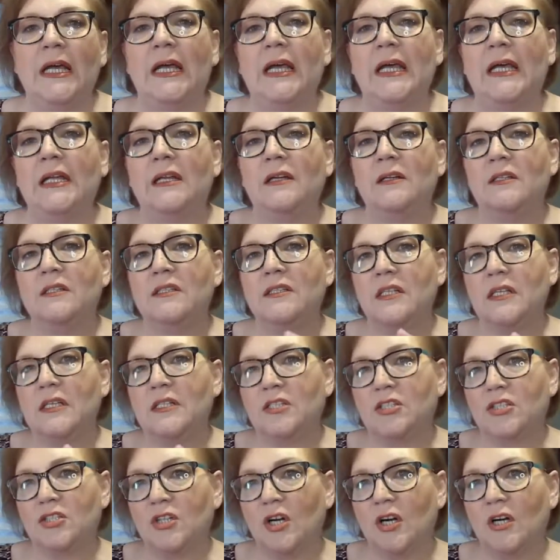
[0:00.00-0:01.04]
It, it
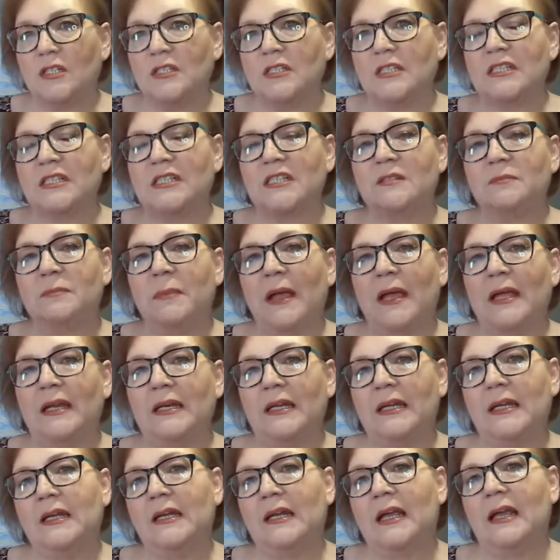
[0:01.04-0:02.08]
starts
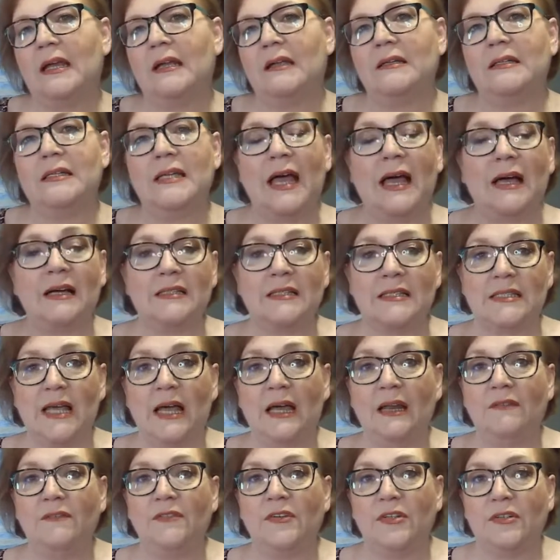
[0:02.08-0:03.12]
expanding to
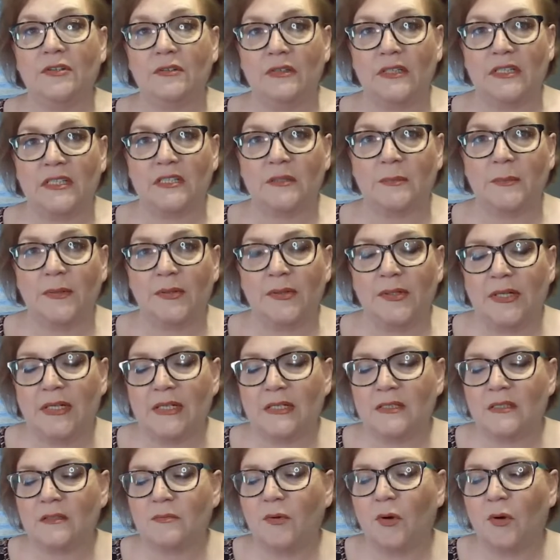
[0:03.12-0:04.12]
outside of your experience.